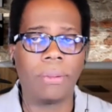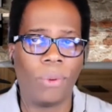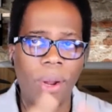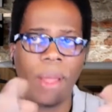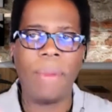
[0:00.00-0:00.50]
And
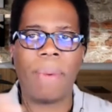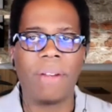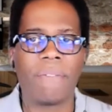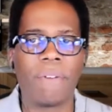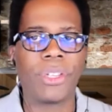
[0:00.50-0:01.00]
what do I mean by
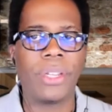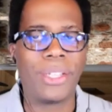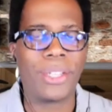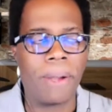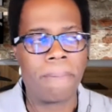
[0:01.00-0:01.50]
diversity?
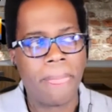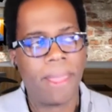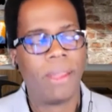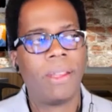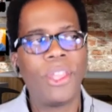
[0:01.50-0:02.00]
So
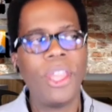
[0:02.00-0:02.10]
think